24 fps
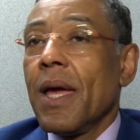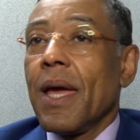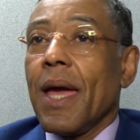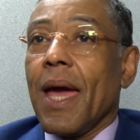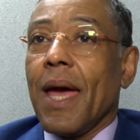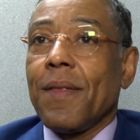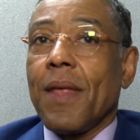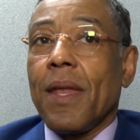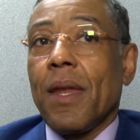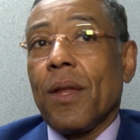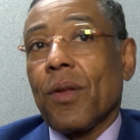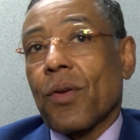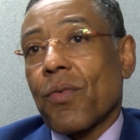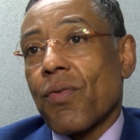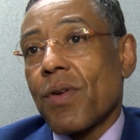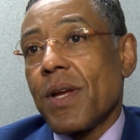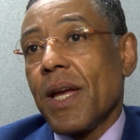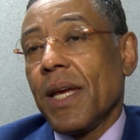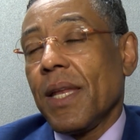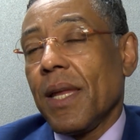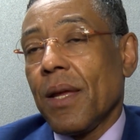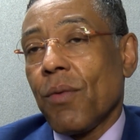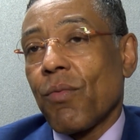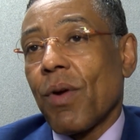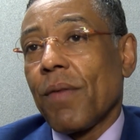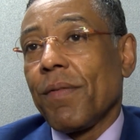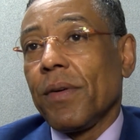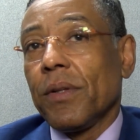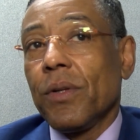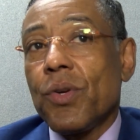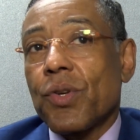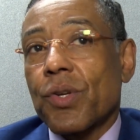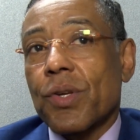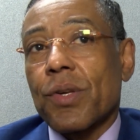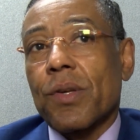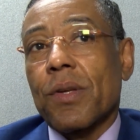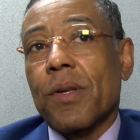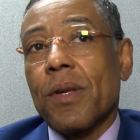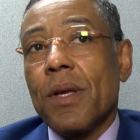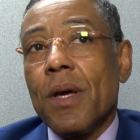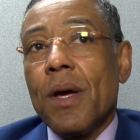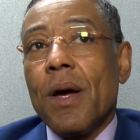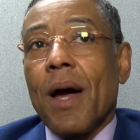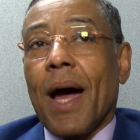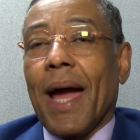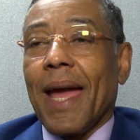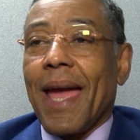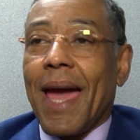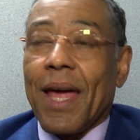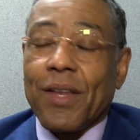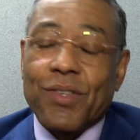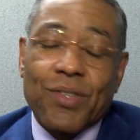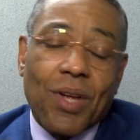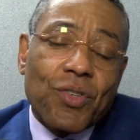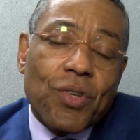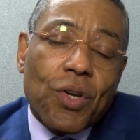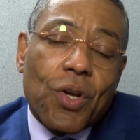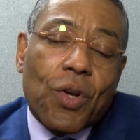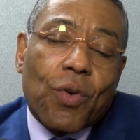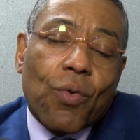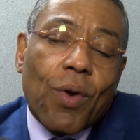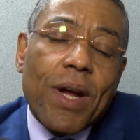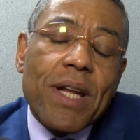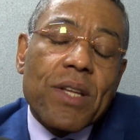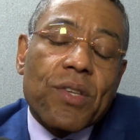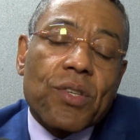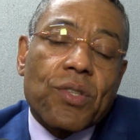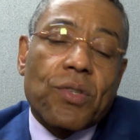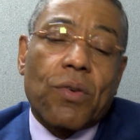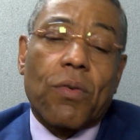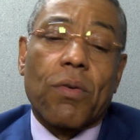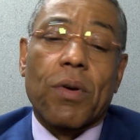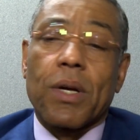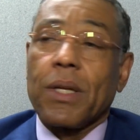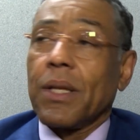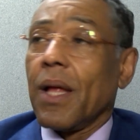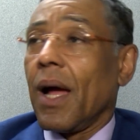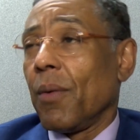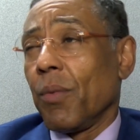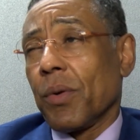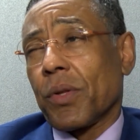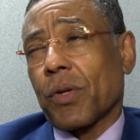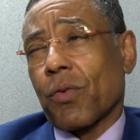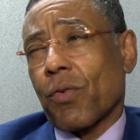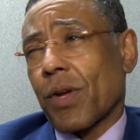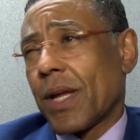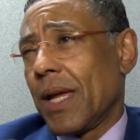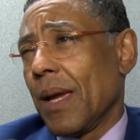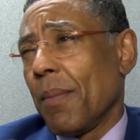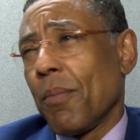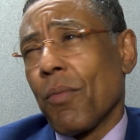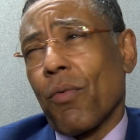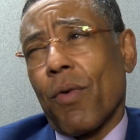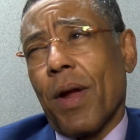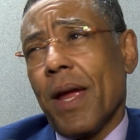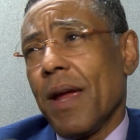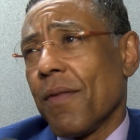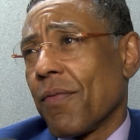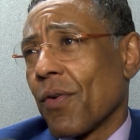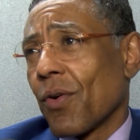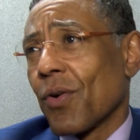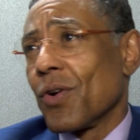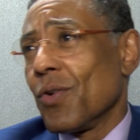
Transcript: And then in creating Revolution, I had such a great storyline with Kim Raver,